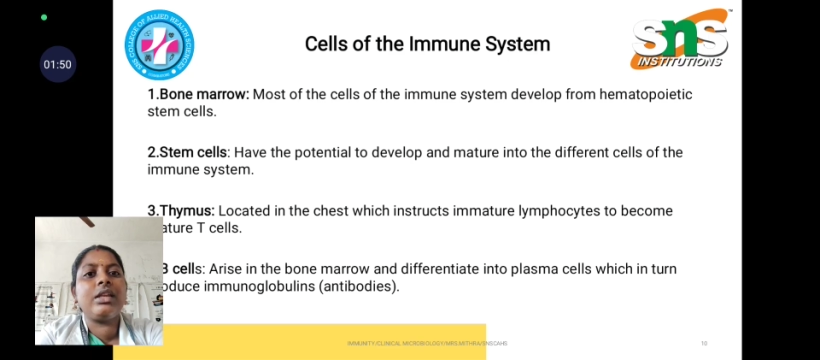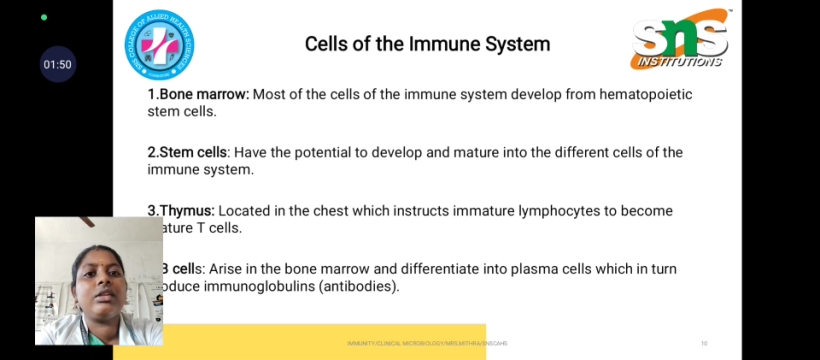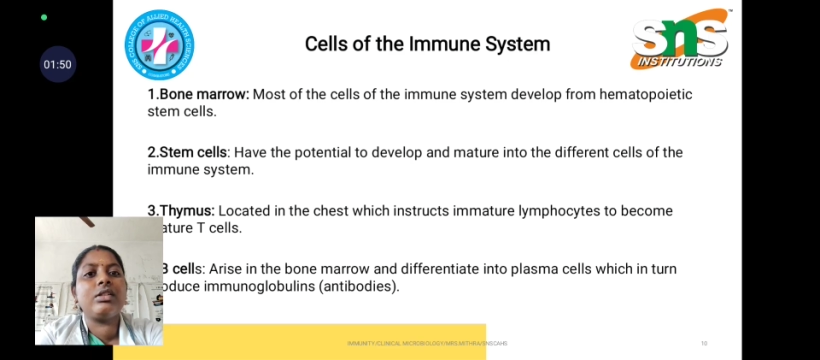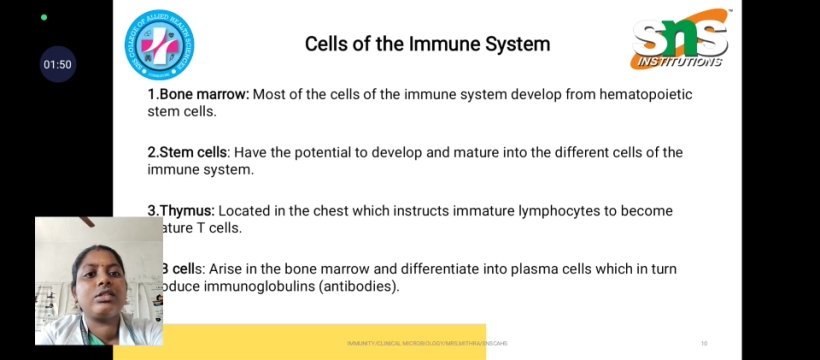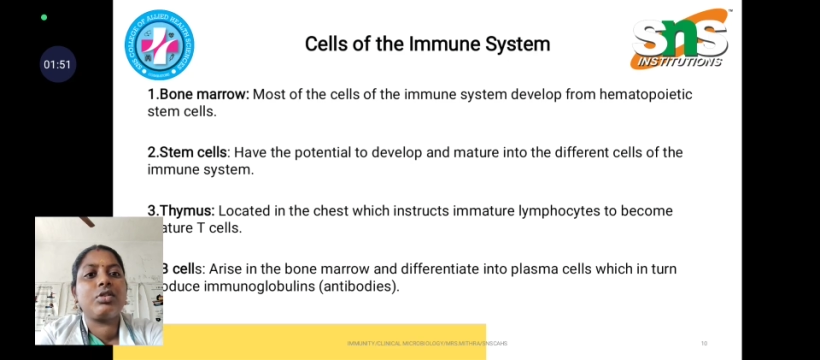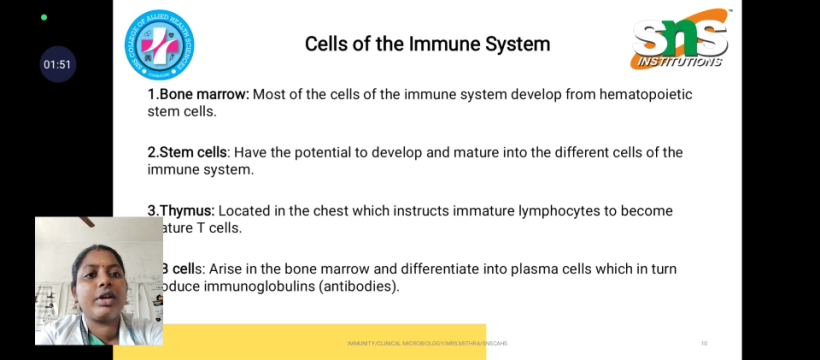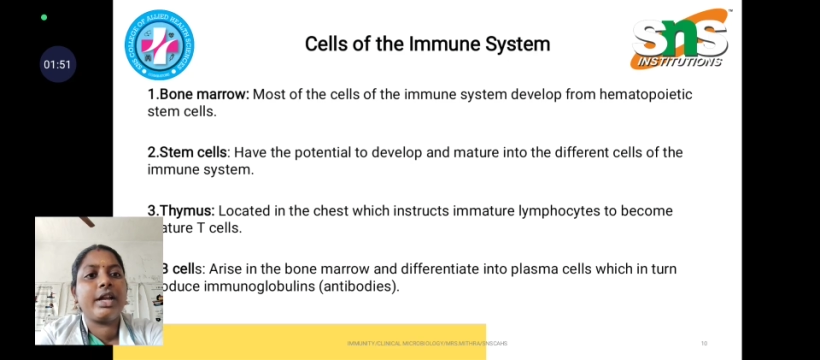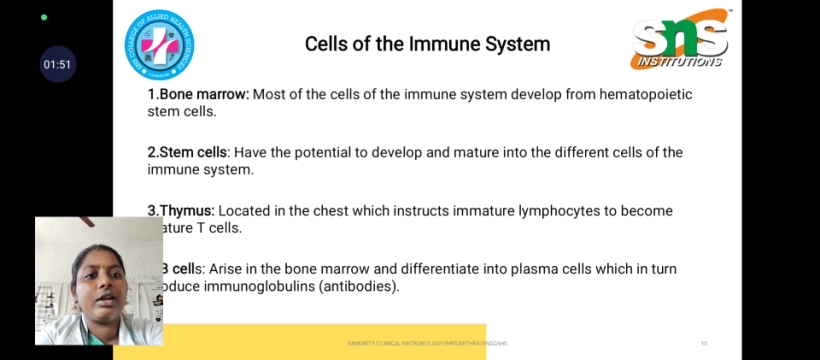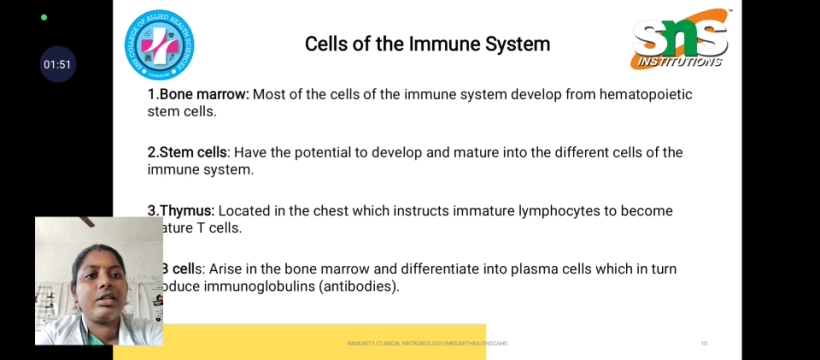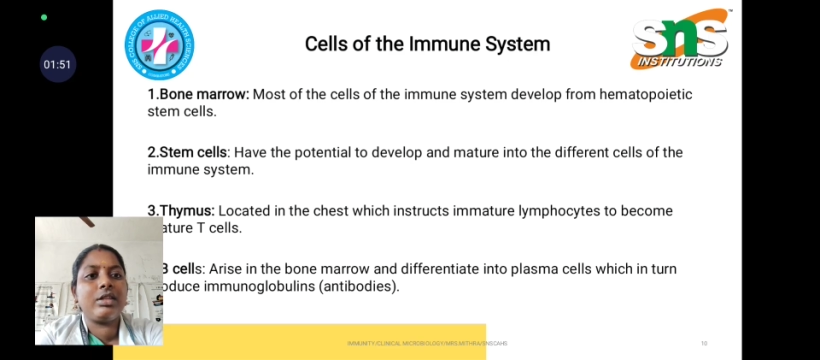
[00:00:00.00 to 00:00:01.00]
it is
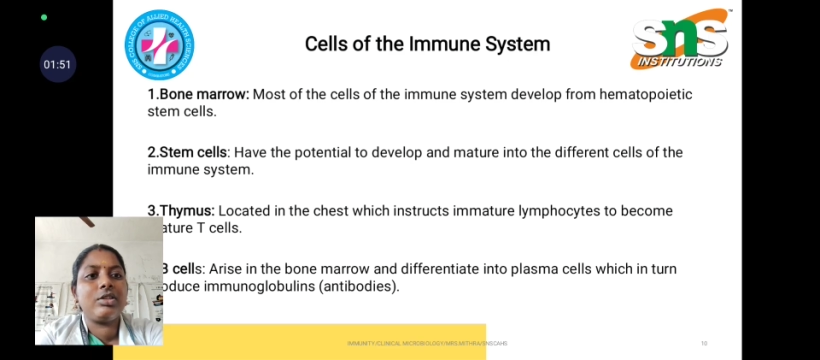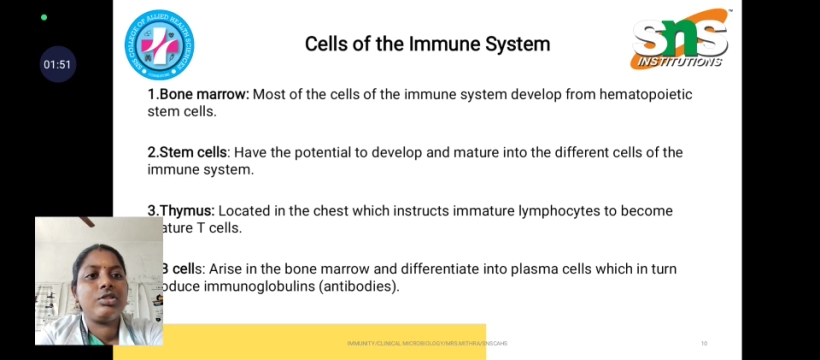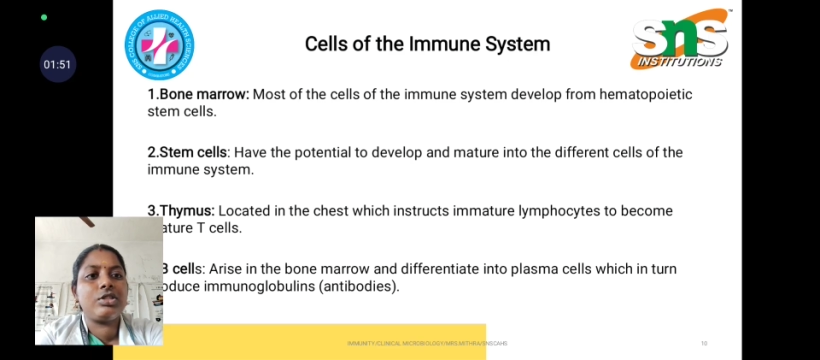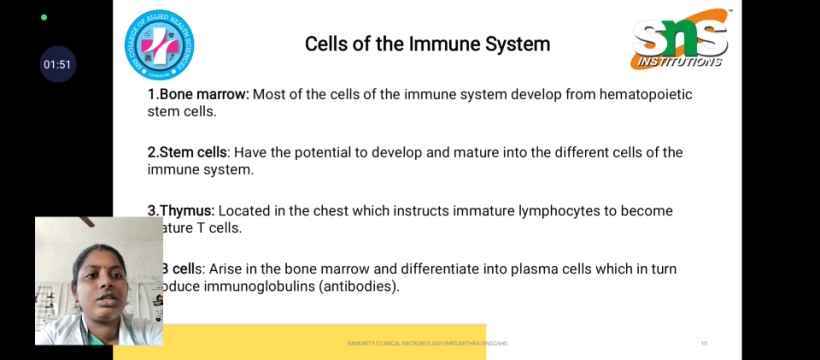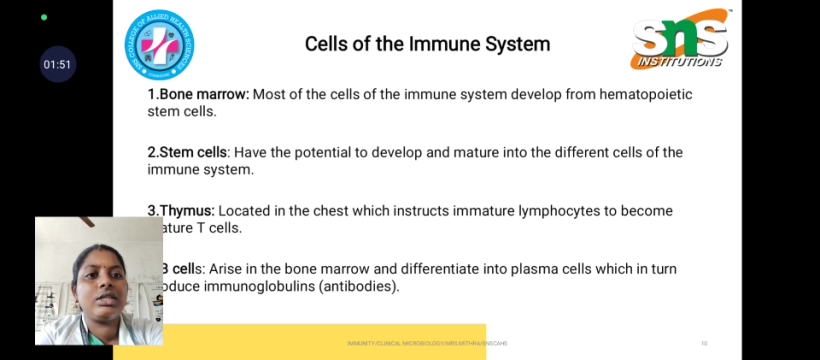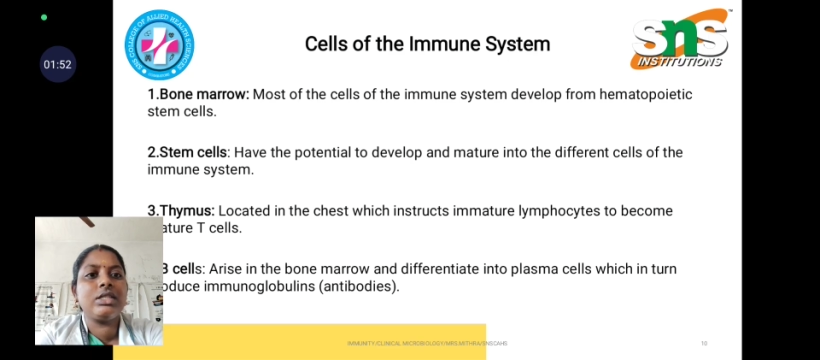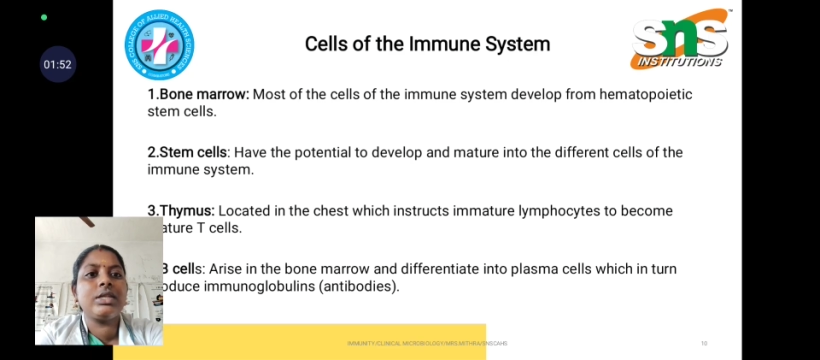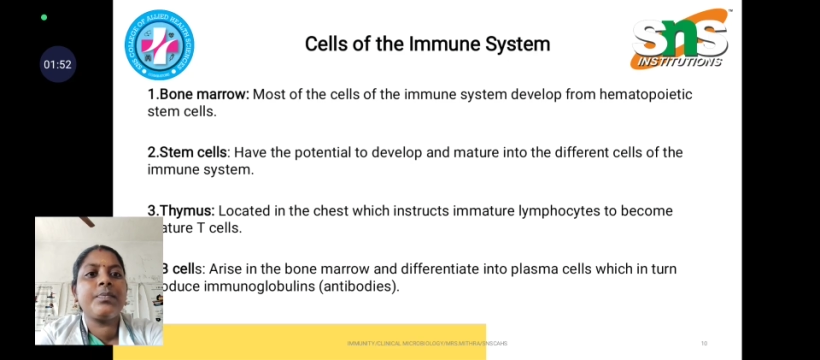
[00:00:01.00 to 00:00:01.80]
located in the chest,